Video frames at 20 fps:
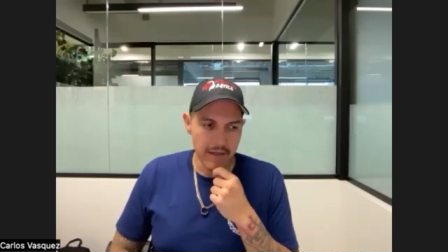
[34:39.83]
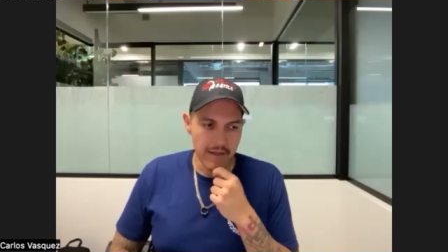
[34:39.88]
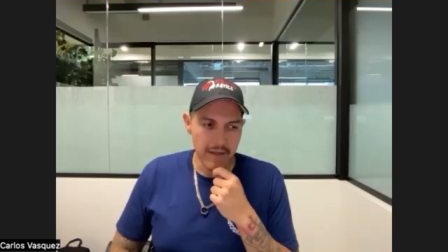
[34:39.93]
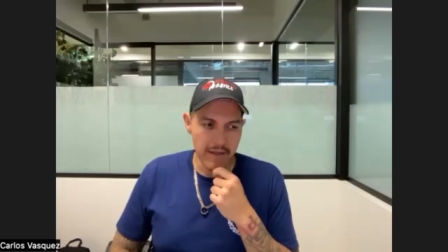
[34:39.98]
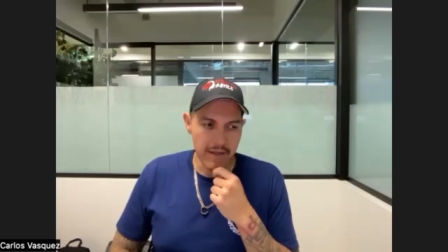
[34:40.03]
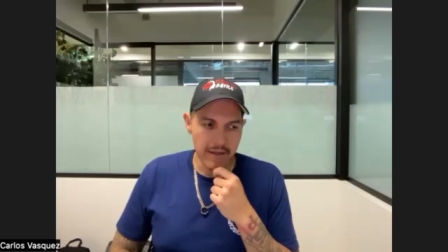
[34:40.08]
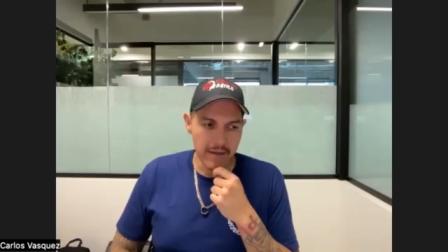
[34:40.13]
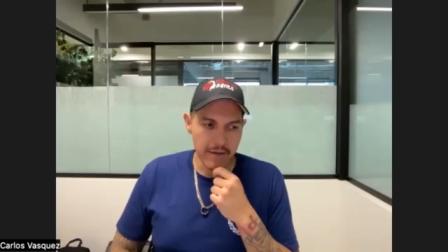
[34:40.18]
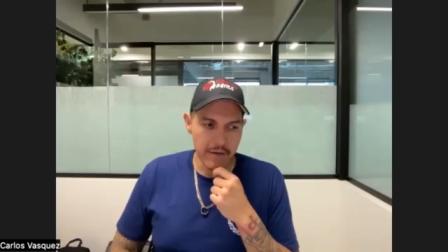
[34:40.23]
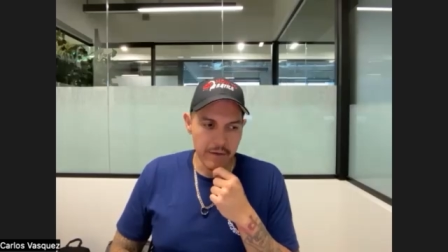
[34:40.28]

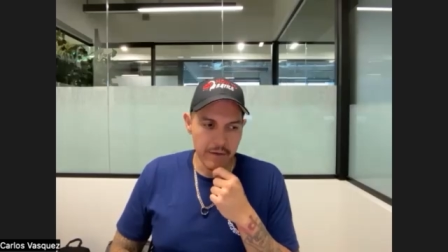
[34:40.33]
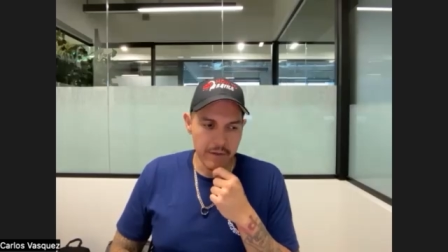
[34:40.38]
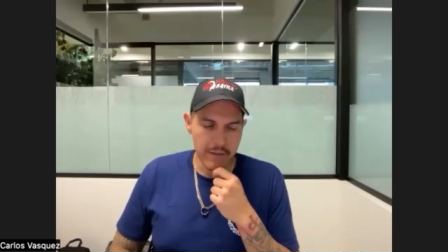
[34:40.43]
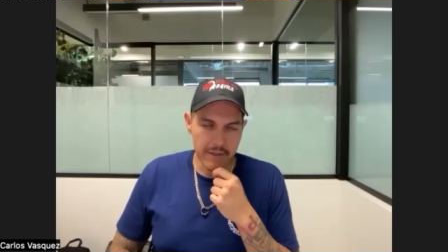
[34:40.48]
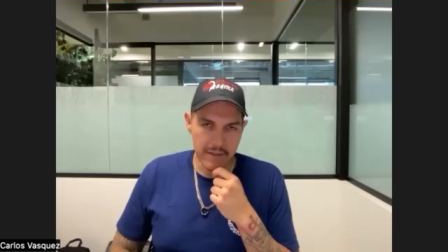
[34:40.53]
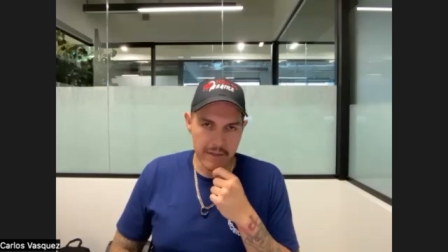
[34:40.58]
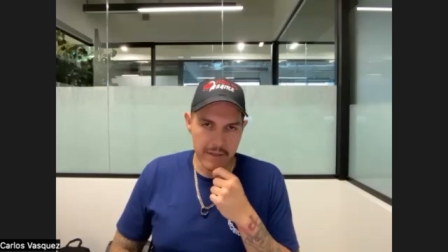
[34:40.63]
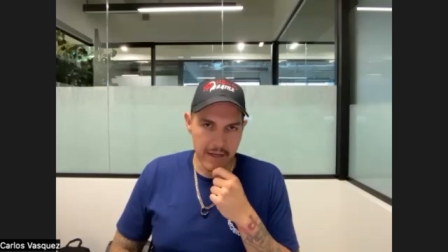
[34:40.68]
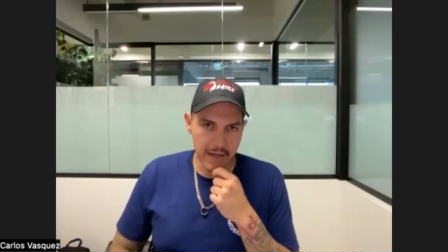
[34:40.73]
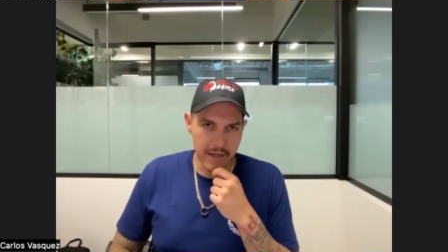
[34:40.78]
you know in
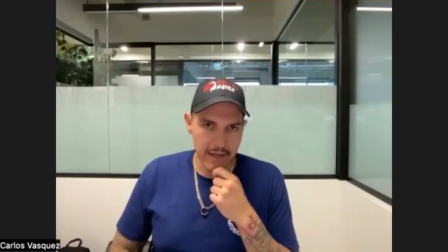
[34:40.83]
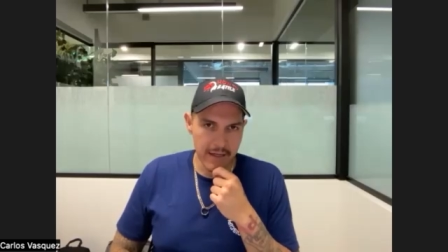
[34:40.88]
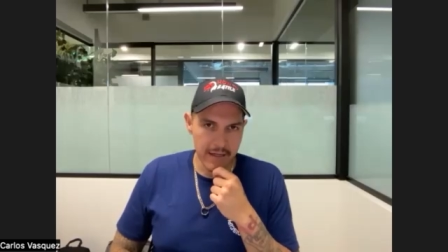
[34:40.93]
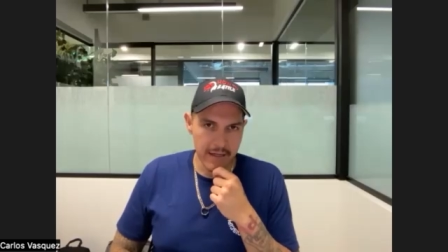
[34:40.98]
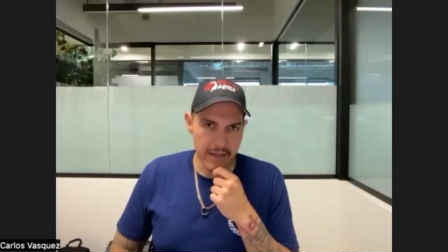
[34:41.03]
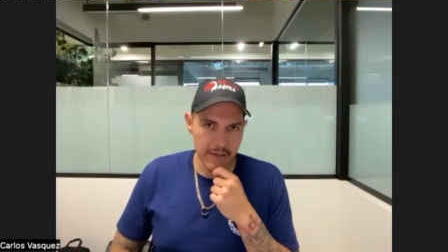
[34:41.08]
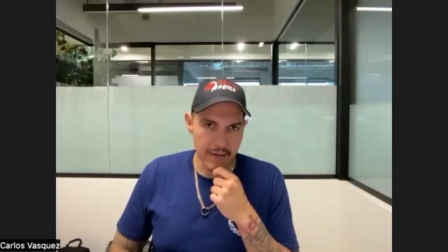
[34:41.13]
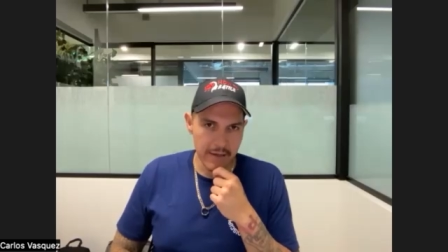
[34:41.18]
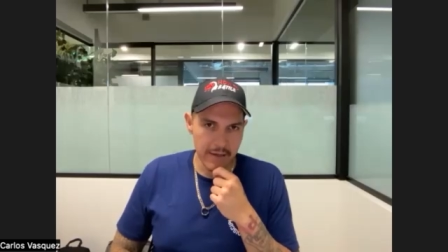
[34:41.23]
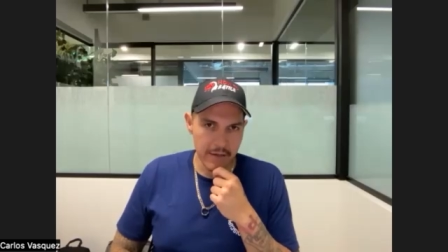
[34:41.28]

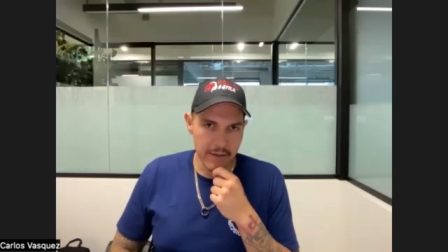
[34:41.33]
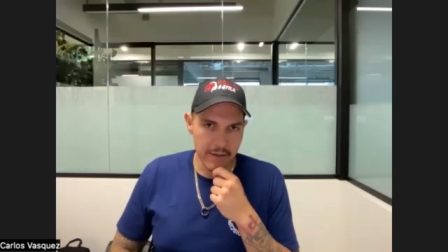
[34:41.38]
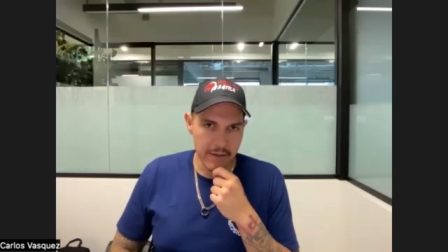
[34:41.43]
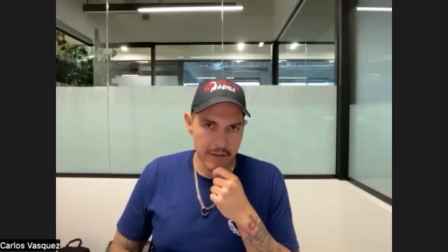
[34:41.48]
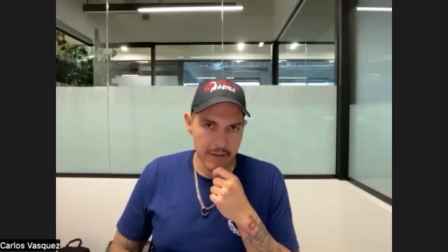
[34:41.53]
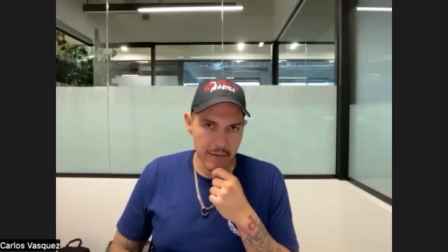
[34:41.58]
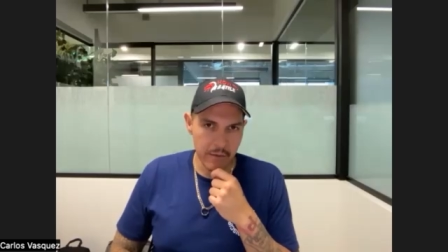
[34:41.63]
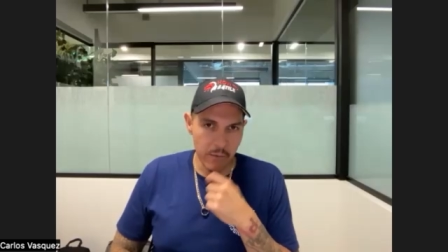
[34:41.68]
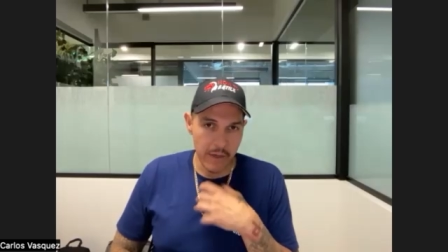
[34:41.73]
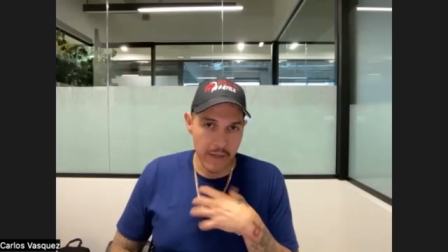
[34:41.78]
society you,
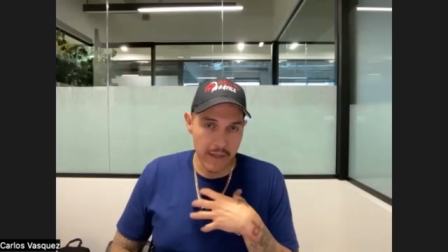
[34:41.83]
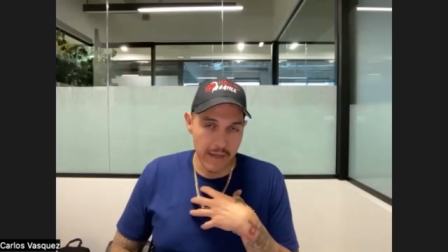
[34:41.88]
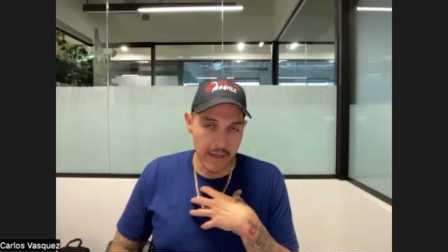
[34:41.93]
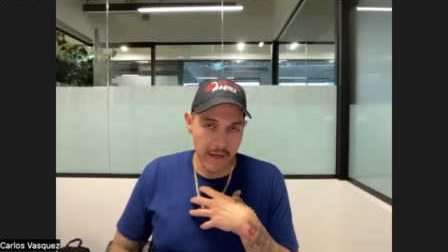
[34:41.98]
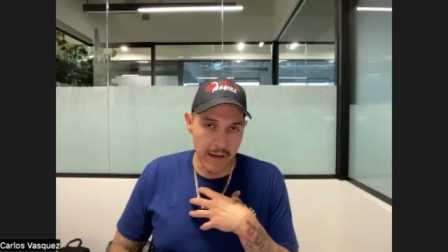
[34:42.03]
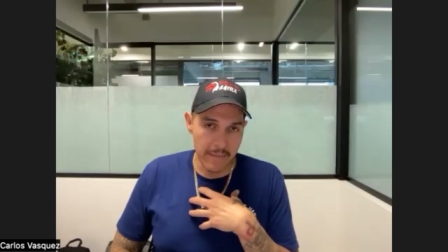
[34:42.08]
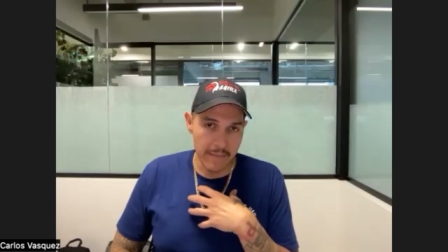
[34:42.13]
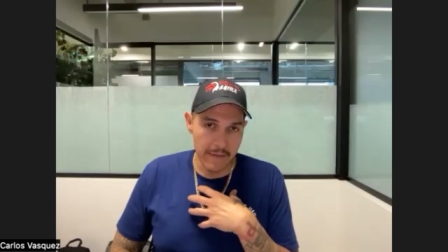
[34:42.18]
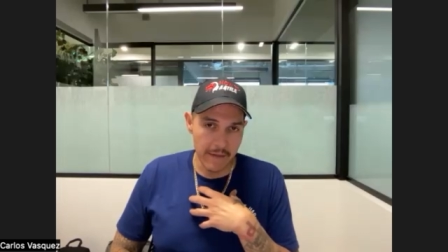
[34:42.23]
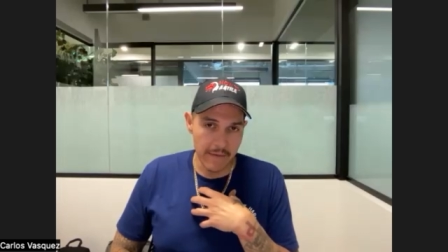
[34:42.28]
the way that
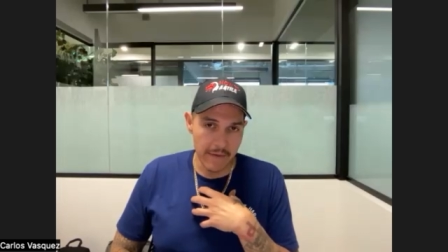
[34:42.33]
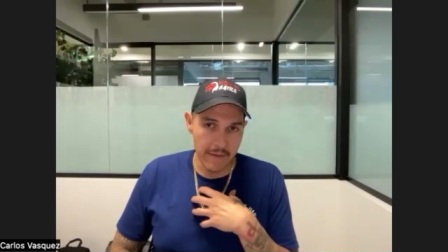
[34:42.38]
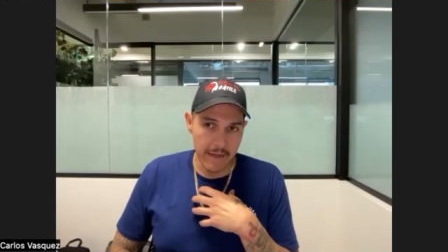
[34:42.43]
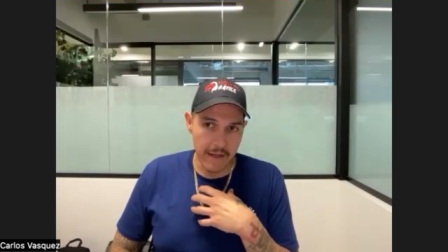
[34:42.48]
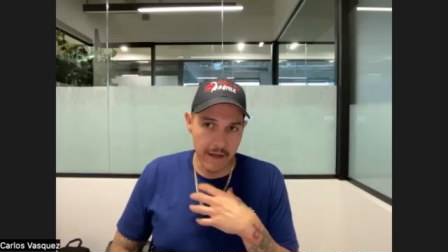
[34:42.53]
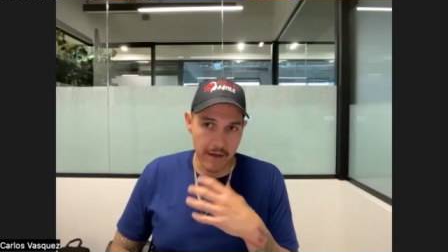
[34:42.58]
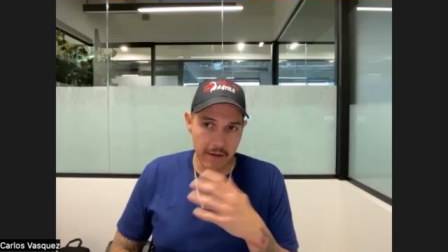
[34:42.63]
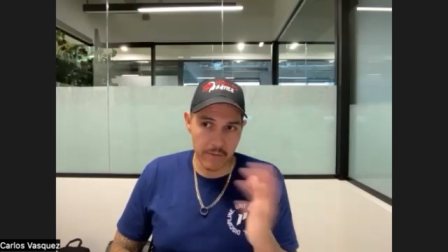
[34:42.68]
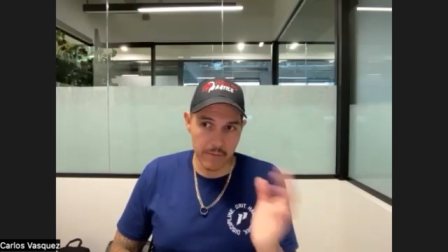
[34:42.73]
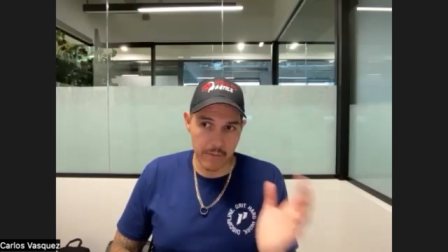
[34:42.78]
i'm living
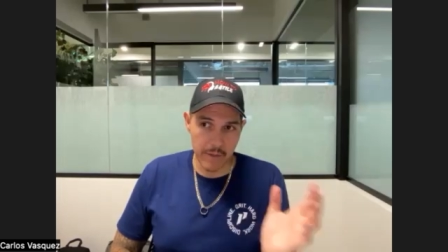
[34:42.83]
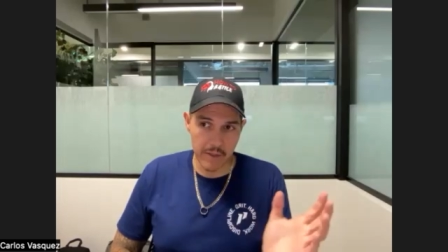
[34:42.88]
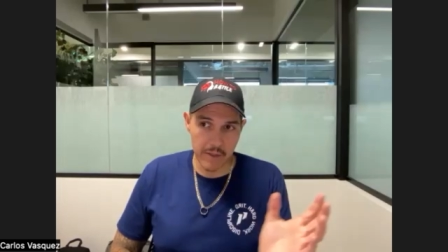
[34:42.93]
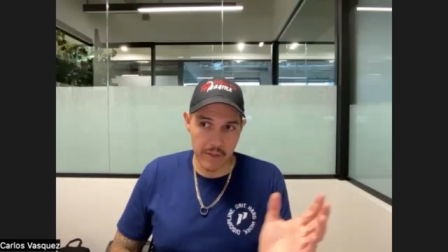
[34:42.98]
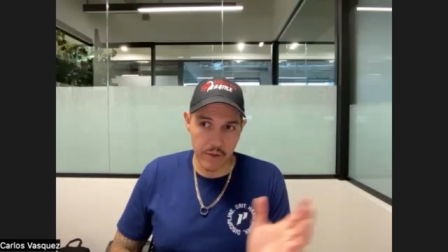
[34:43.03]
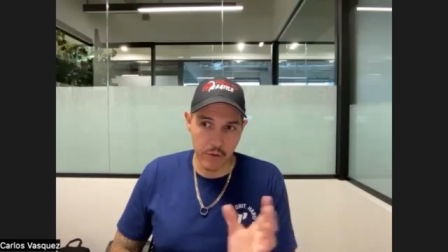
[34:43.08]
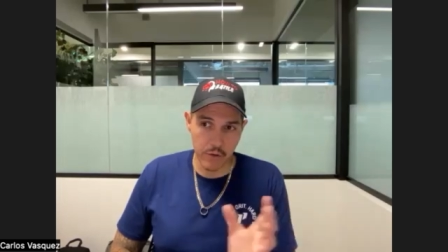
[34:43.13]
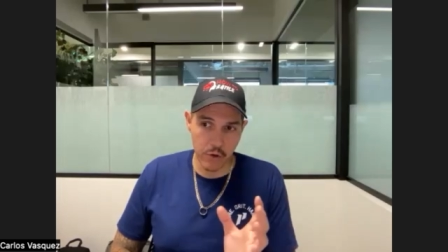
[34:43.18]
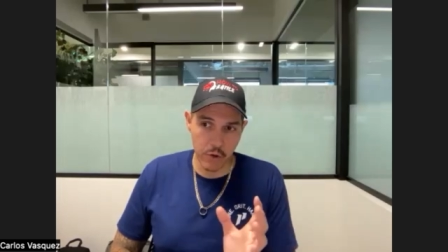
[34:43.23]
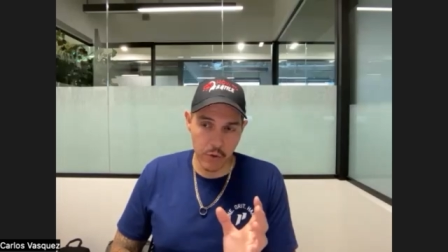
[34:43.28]
now
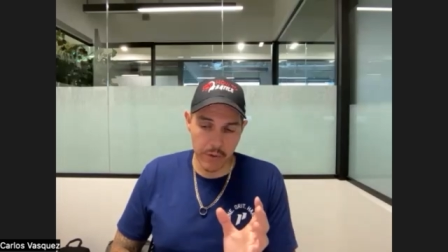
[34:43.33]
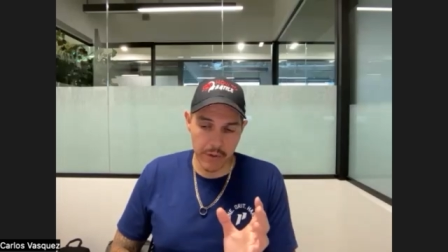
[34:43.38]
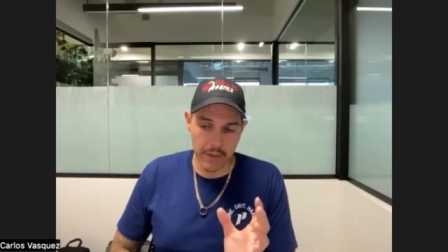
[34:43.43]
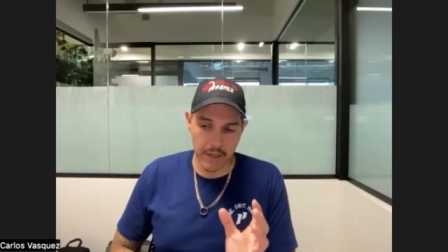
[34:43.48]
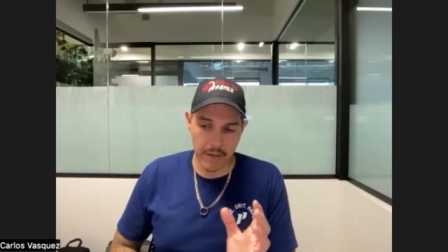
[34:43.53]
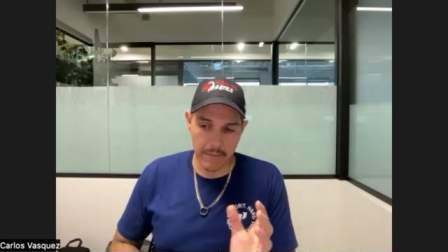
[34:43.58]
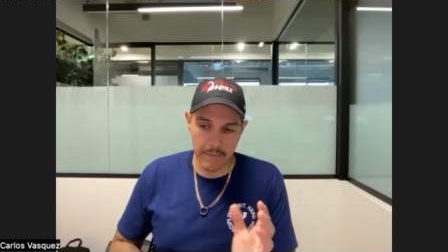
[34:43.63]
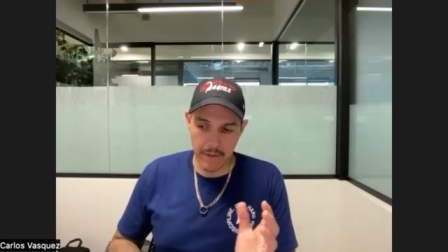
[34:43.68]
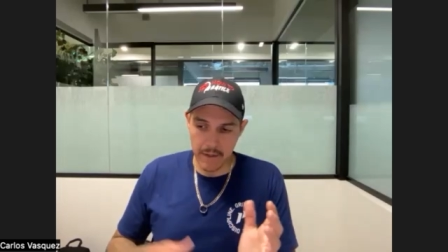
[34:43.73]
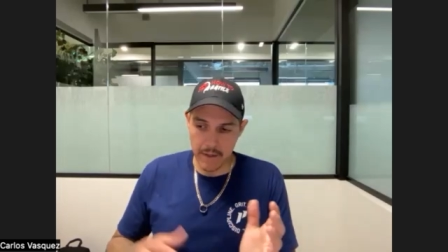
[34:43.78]
especially growing
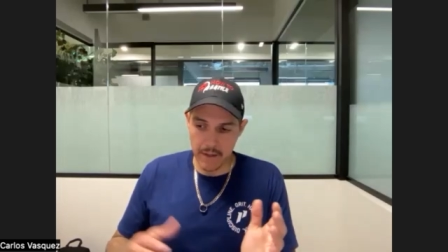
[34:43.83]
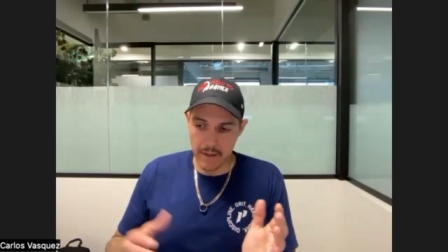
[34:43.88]
up